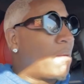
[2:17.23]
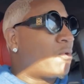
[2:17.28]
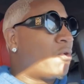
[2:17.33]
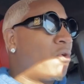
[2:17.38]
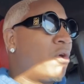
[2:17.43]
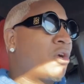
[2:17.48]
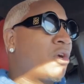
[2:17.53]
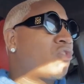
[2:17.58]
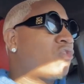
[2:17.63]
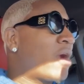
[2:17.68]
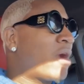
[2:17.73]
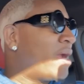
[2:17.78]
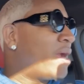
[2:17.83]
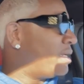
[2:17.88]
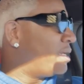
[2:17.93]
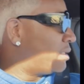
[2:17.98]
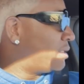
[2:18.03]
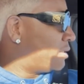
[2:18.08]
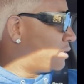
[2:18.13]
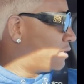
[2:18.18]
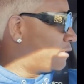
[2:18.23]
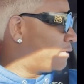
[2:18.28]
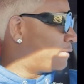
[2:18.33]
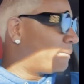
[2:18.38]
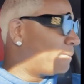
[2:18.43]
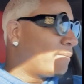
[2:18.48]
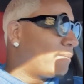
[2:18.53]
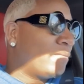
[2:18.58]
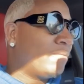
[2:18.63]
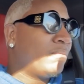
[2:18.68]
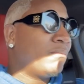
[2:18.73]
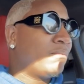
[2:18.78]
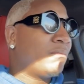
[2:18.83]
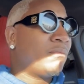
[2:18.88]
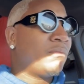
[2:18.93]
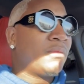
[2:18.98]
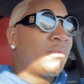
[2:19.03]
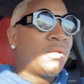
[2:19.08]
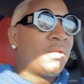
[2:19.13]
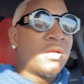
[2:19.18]
I'm going crazy.
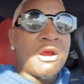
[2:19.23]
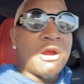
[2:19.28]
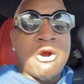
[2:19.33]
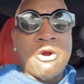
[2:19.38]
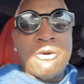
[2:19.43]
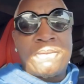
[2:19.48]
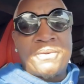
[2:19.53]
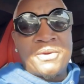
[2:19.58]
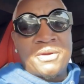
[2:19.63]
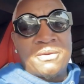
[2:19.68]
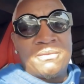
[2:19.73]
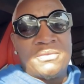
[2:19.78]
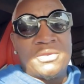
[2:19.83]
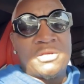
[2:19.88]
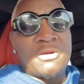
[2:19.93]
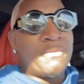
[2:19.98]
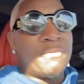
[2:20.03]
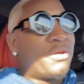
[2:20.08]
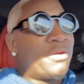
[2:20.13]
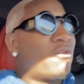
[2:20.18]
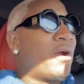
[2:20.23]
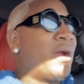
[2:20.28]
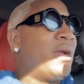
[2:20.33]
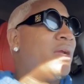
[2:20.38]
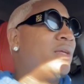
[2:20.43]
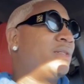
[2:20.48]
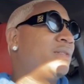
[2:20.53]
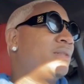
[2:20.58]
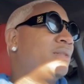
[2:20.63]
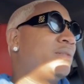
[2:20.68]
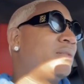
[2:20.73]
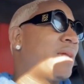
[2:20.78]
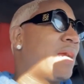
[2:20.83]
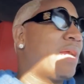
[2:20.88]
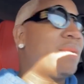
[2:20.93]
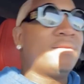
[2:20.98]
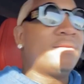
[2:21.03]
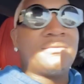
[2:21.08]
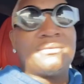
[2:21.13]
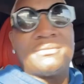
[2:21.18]
Yeah, we're gonna be crazy. We
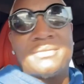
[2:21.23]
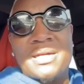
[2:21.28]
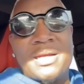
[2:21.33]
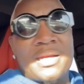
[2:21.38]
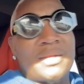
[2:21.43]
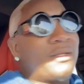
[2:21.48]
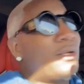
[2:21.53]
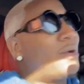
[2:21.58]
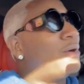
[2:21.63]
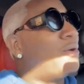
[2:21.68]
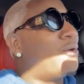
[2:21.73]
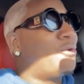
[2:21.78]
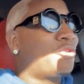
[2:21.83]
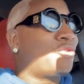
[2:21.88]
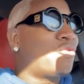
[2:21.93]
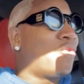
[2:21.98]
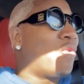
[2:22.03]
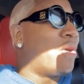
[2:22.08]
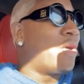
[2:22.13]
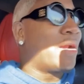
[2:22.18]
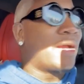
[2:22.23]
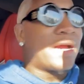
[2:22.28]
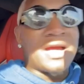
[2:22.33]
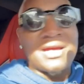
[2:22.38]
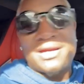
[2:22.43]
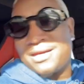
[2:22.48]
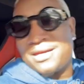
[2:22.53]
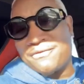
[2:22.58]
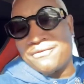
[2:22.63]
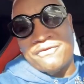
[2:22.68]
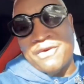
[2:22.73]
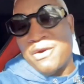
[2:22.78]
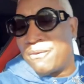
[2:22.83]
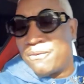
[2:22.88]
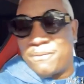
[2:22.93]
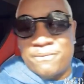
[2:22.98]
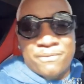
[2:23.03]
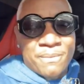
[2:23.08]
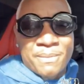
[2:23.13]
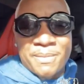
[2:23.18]
got, we got the whole squad. I got
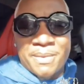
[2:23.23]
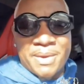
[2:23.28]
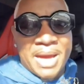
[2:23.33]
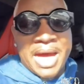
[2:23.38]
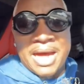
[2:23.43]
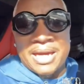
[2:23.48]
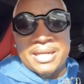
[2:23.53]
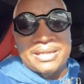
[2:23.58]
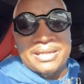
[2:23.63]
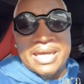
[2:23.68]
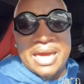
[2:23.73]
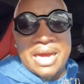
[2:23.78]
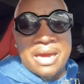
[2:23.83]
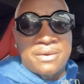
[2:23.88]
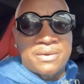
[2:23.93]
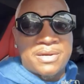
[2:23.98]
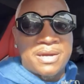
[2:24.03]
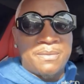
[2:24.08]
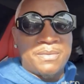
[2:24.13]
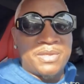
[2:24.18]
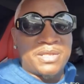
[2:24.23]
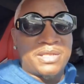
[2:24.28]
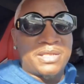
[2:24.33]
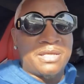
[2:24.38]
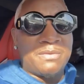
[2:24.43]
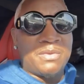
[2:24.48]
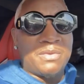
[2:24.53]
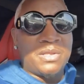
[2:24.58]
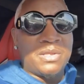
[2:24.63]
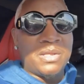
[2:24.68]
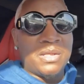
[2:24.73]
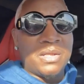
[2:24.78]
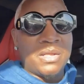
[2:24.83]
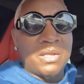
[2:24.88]
folks from out of town coming to see me.